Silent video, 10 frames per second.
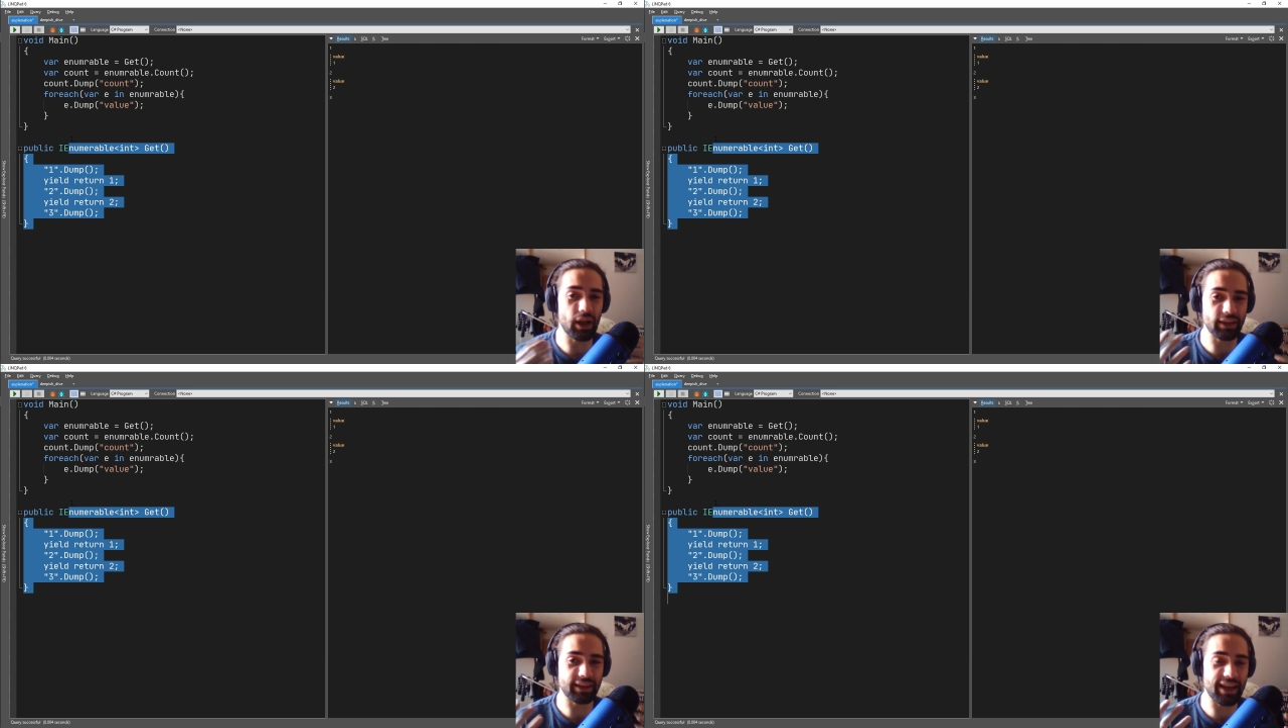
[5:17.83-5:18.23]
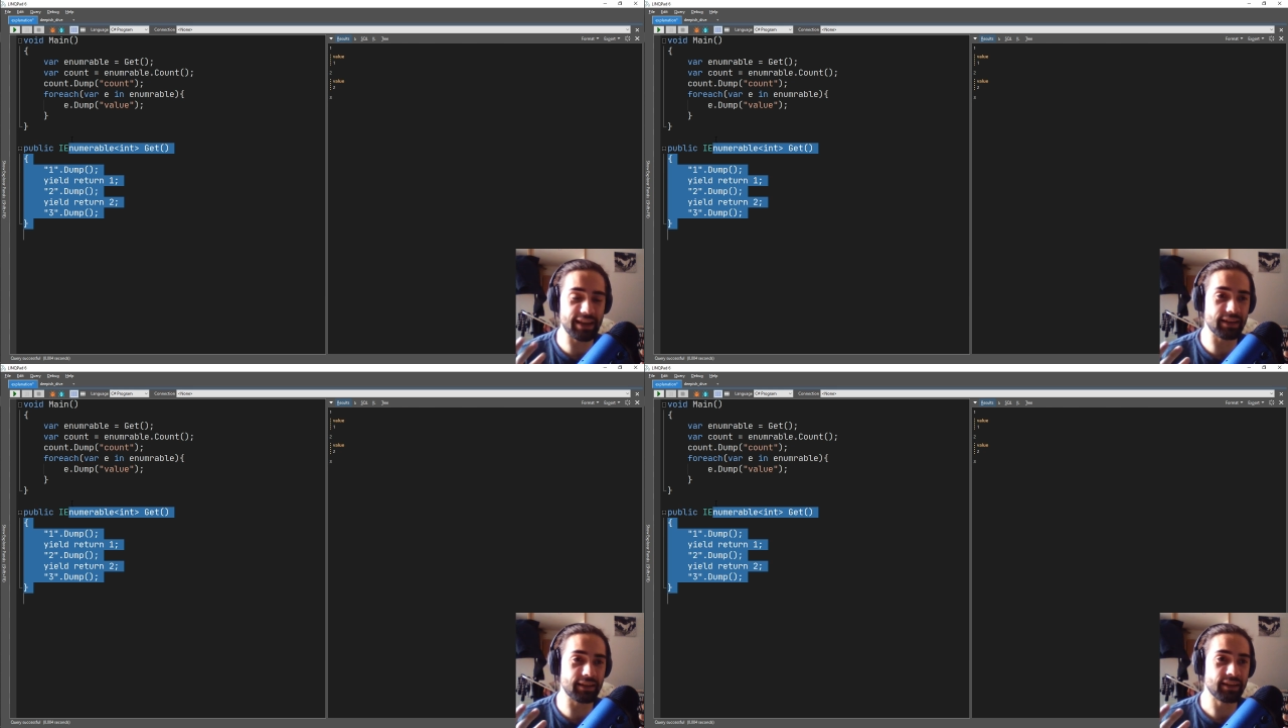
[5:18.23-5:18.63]

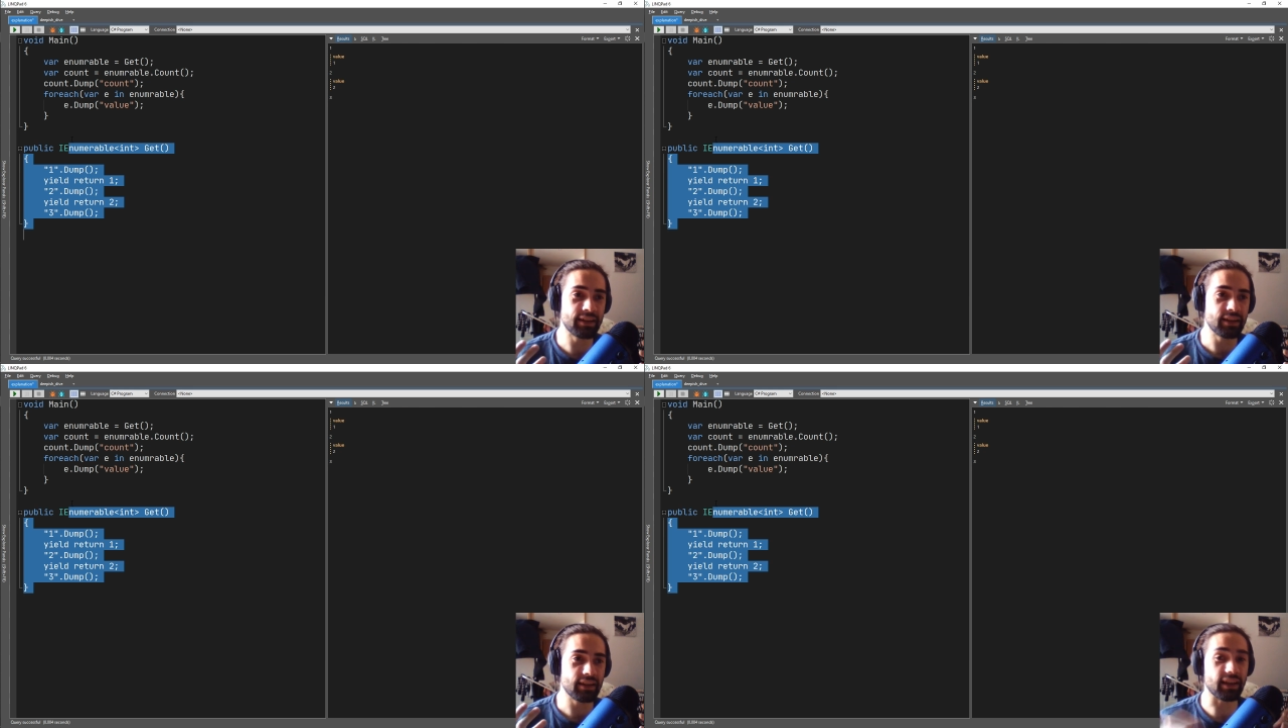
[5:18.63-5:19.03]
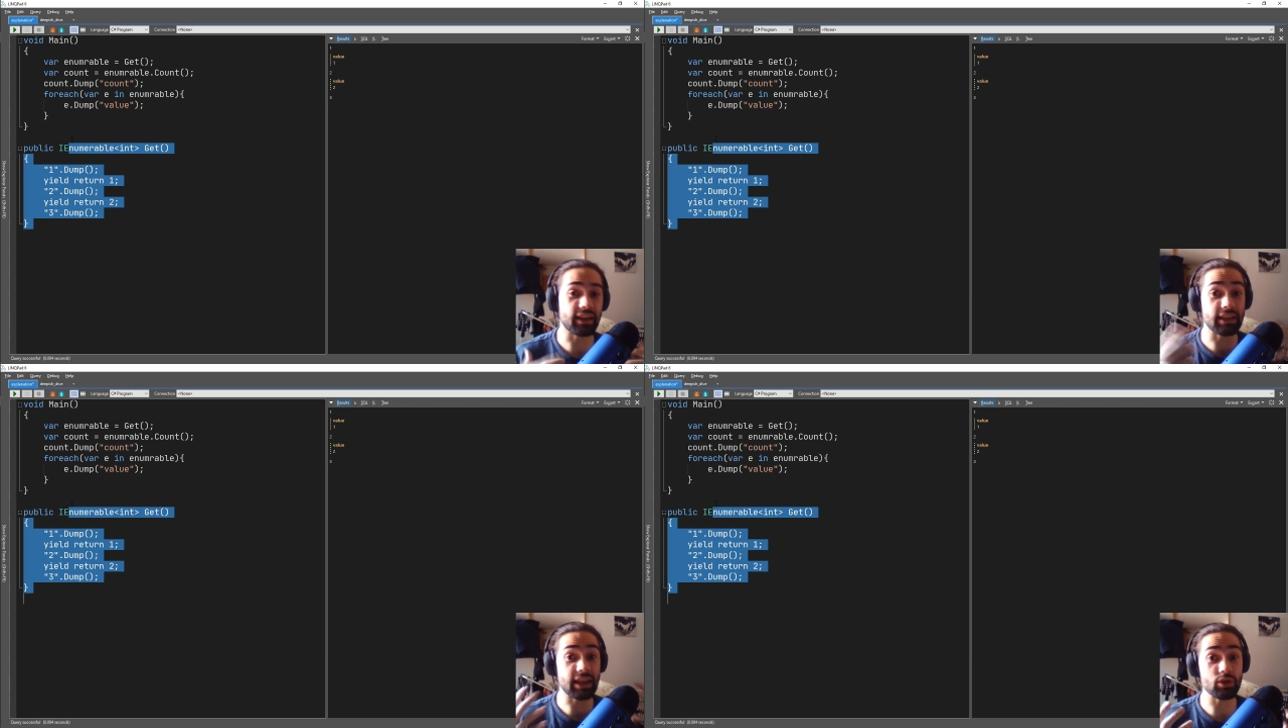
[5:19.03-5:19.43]
allocating
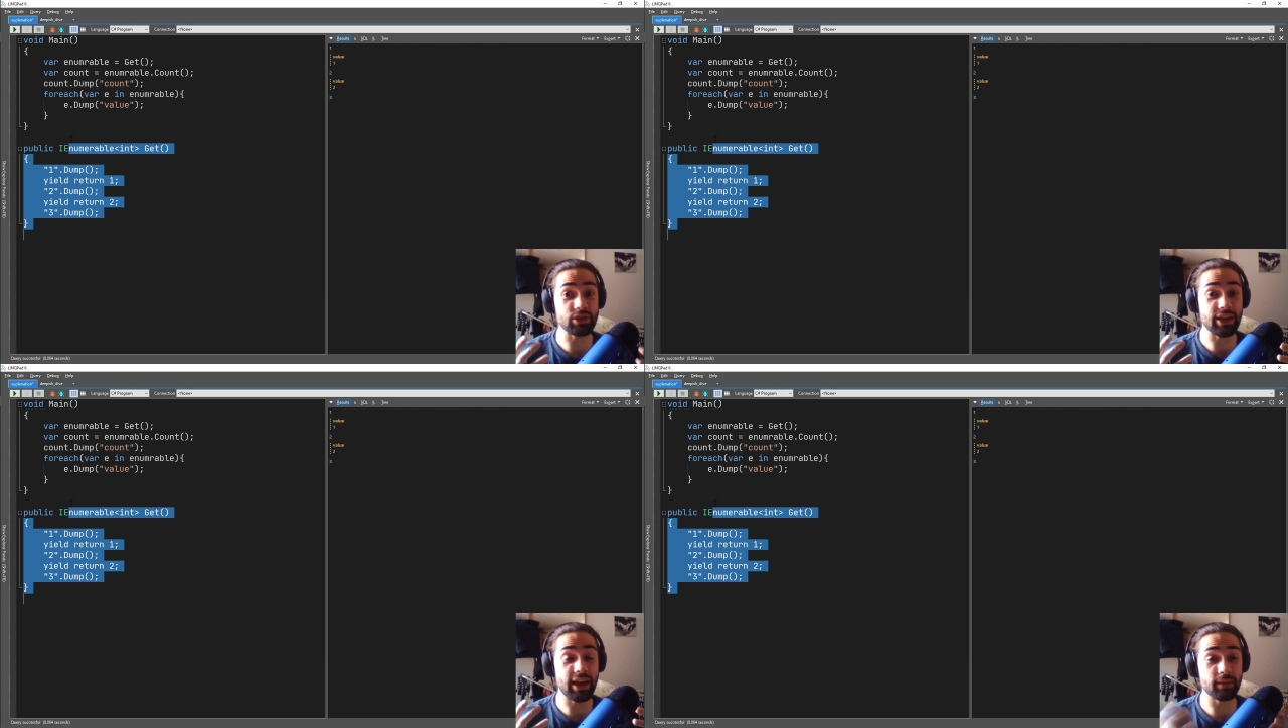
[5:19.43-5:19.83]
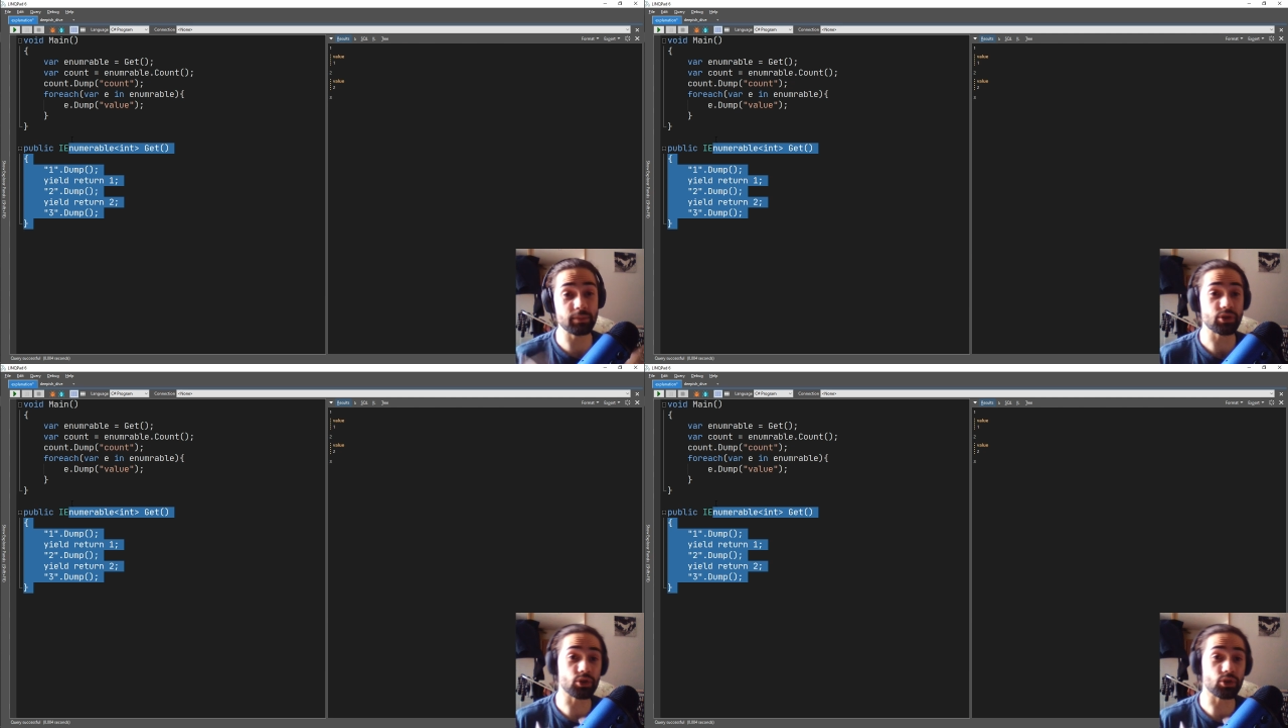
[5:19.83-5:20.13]
like 1,000 items.